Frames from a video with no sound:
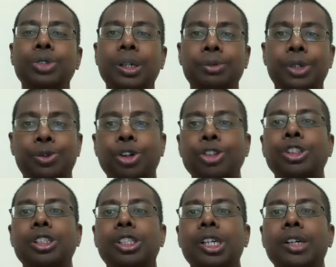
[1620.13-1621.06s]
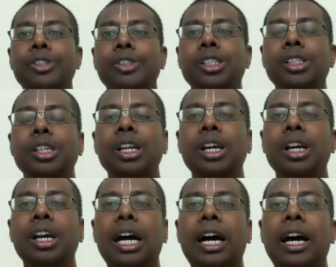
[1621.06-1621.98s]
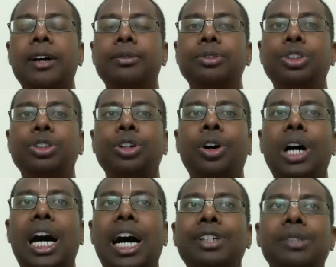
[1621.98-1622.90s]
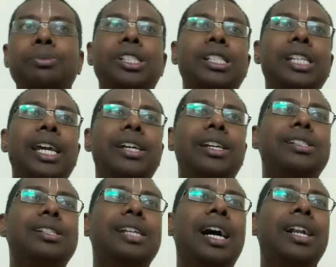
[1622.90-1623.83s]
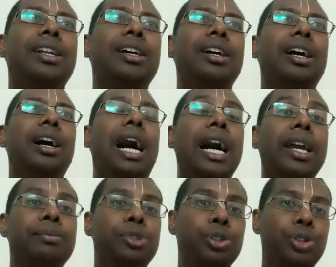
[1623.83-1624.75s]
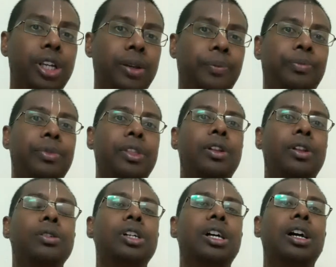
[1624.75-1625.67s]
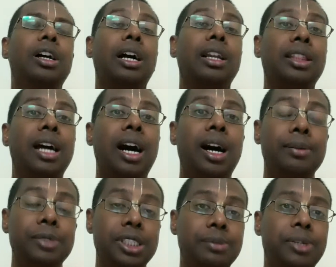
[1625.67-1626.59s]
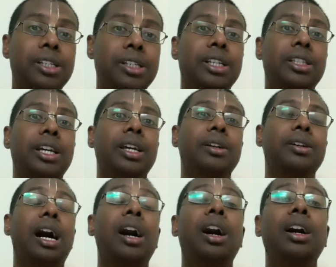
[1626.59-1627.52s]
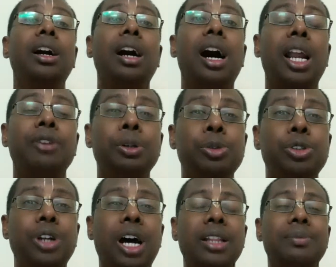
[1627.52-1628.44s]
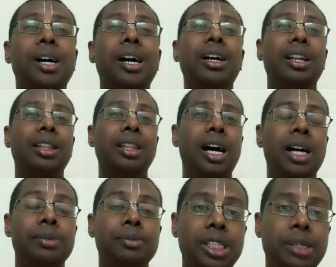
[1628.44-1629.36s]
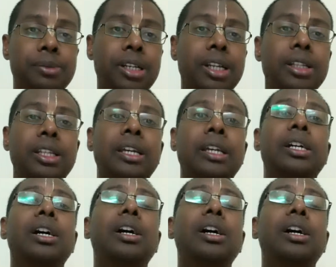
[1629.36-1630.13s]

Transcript: some devotional service, so our mistake is that I am doing, no, kartaham iti manyate, ahankara vimudatma kartaham iti manyate.